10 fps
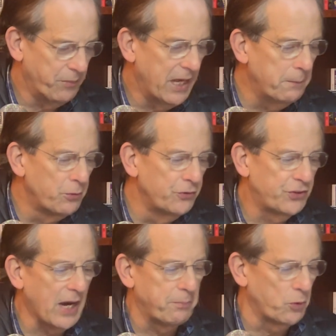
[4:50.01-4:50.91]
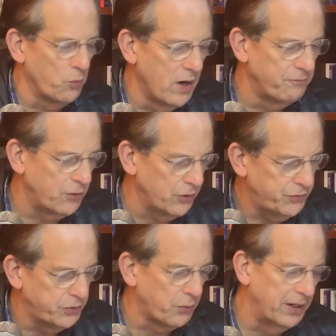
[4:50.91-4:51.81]
Hebrews chapter 1, verse
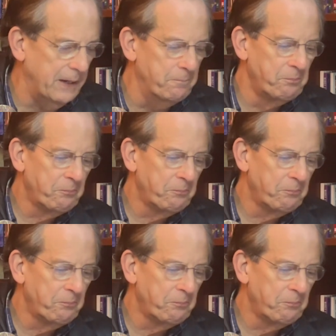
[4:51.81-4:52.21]
3